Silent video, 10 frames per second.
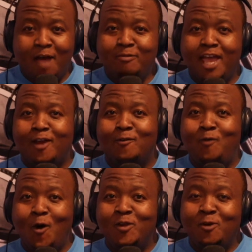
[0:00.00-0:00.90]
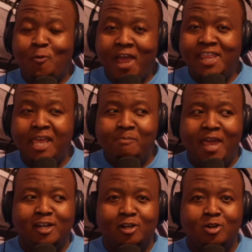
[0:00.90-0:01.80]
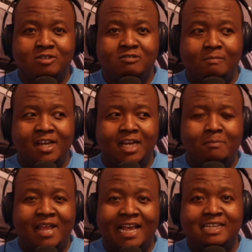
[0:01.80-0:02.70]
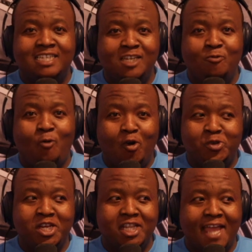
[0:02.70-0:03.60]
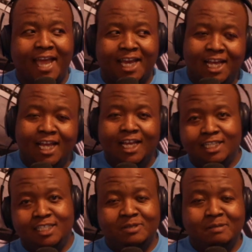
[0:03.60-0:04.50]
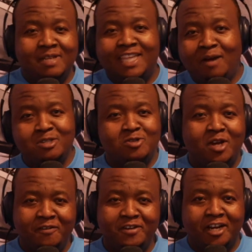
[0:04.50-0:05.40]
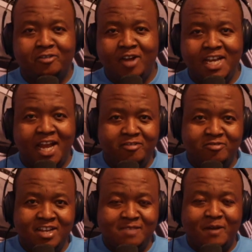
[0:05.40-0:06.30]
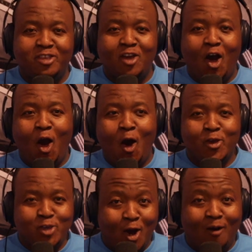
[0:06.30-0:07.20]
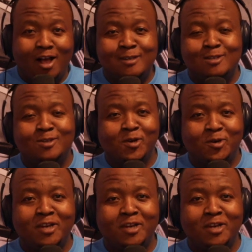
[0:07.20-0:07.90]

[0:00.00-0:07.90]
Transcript: I'm like, bro, the way they made it look dramatic, I'm like, she walked in like she was, I'm like, that was not even a grand entrance, but y'all are so